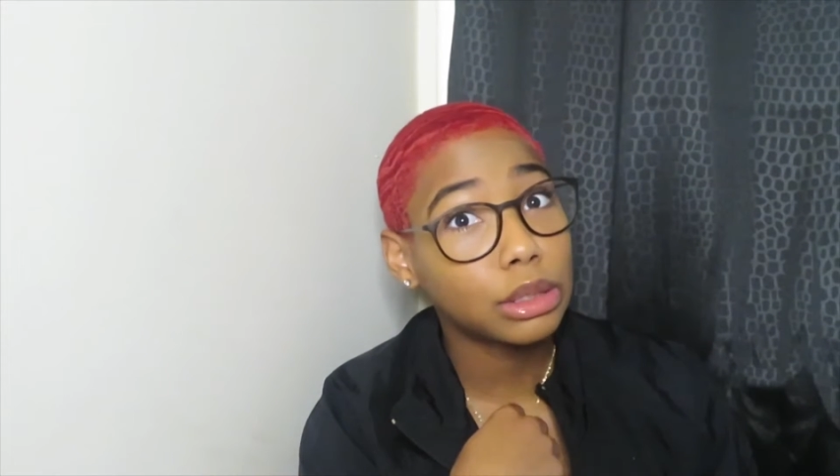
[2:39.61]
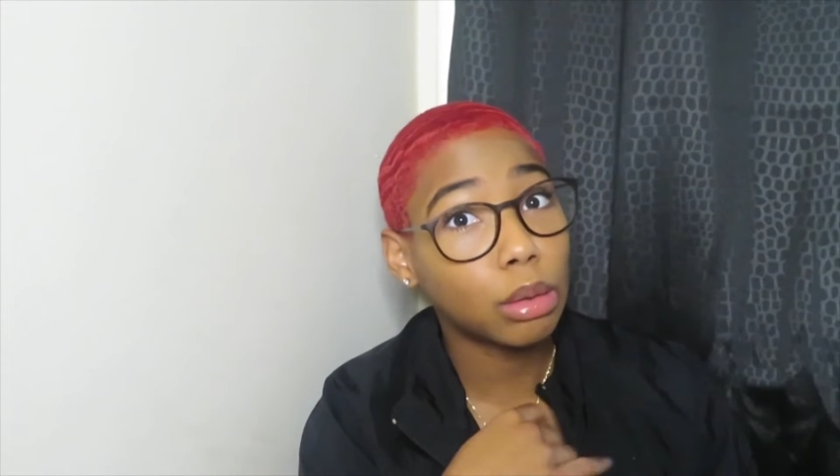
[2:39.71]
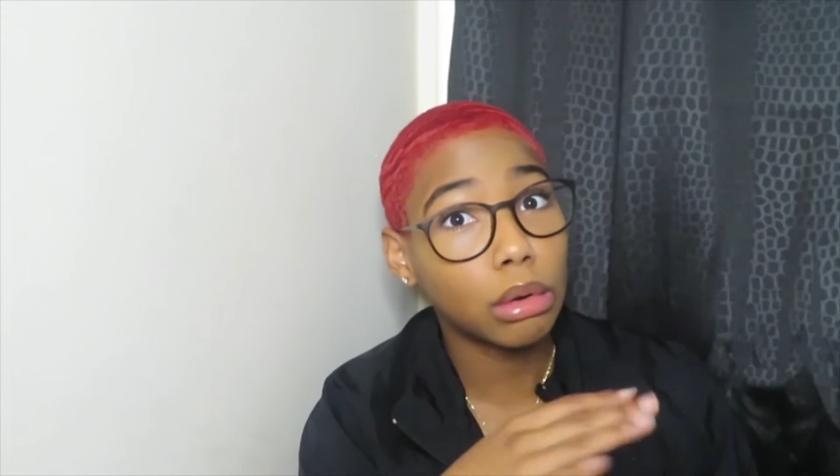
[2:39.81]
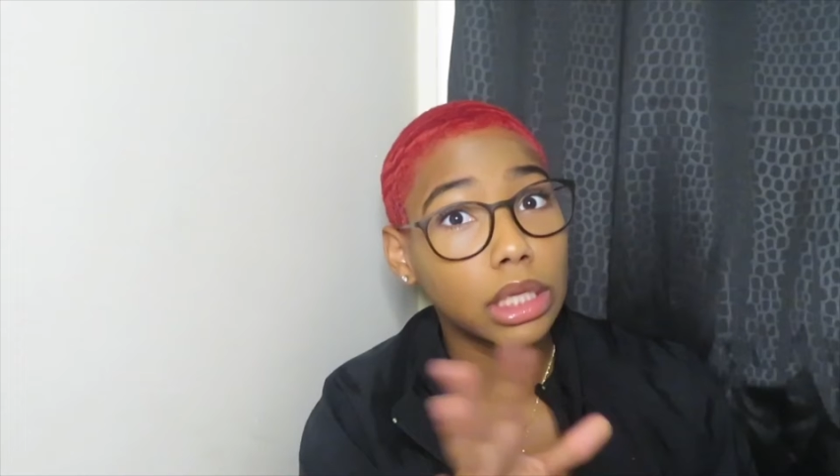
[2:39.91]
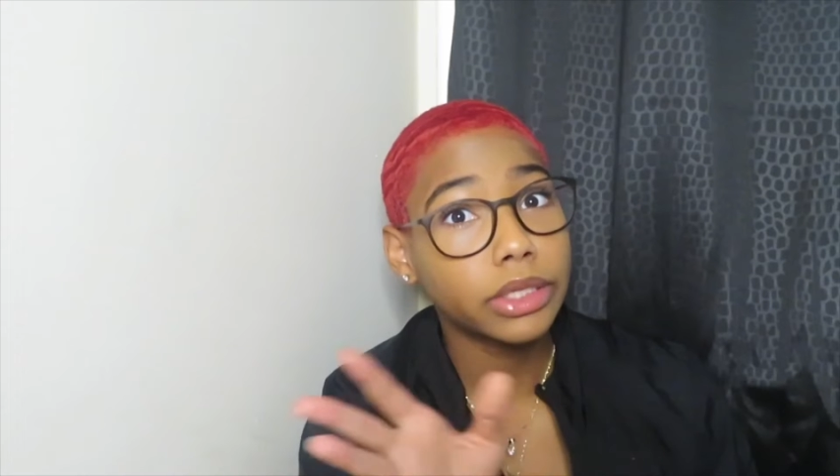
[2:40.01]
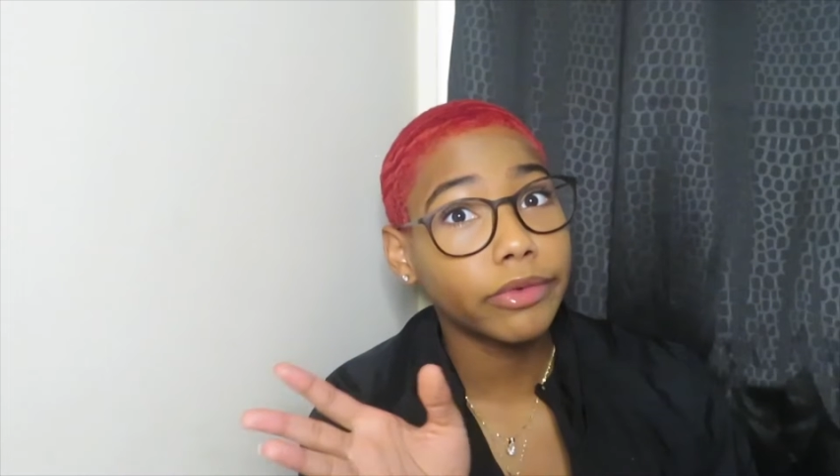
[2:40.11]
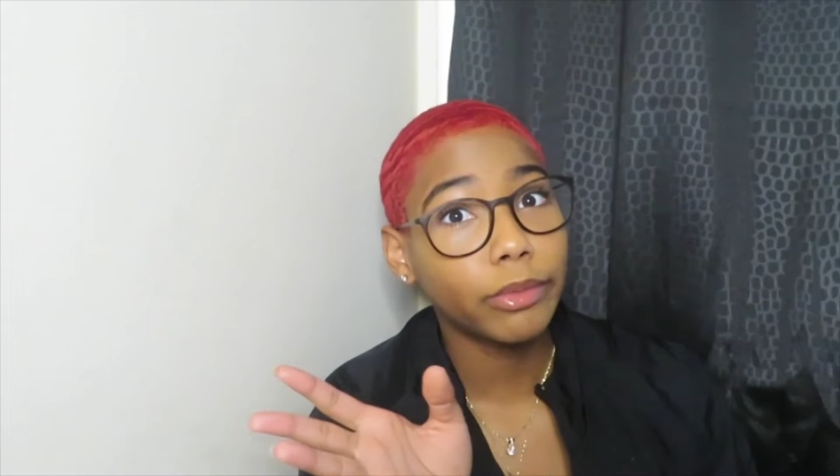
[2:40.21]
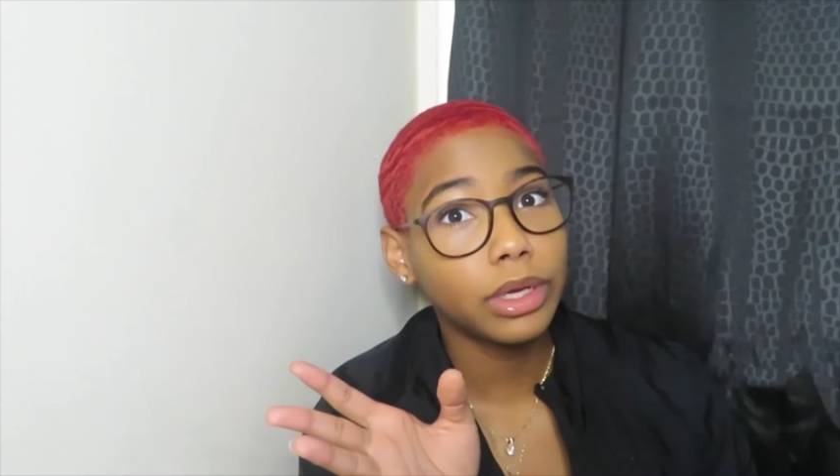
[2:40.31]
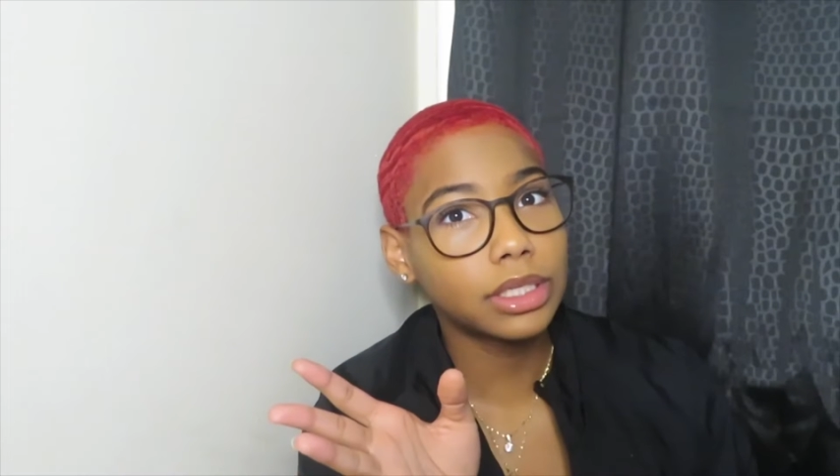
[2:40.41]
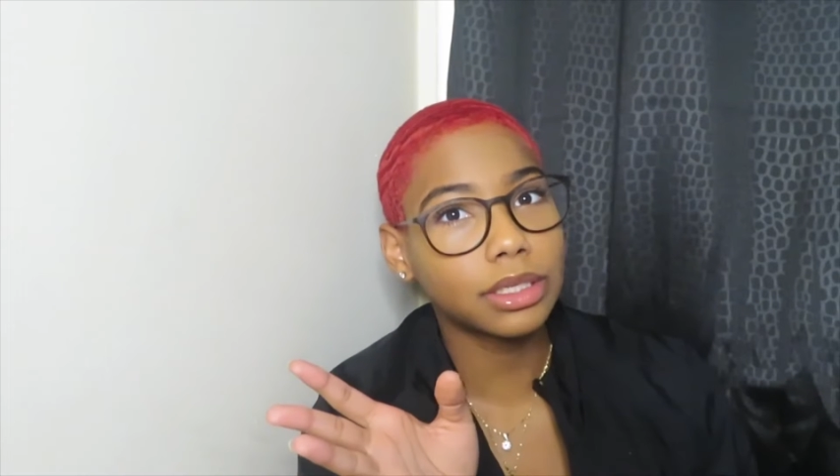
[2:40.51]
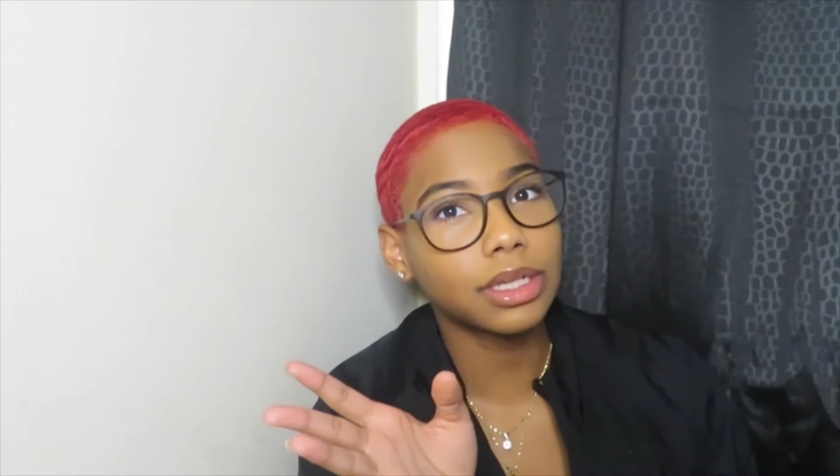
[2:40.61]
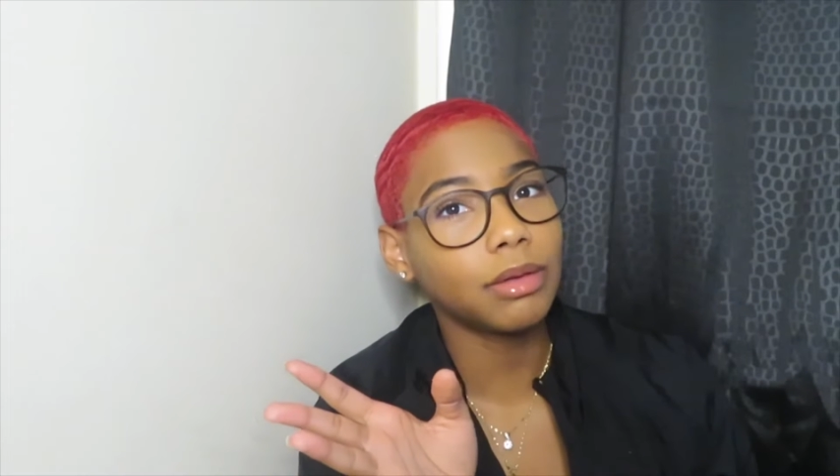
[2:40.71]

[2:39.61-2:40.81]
27 weeks or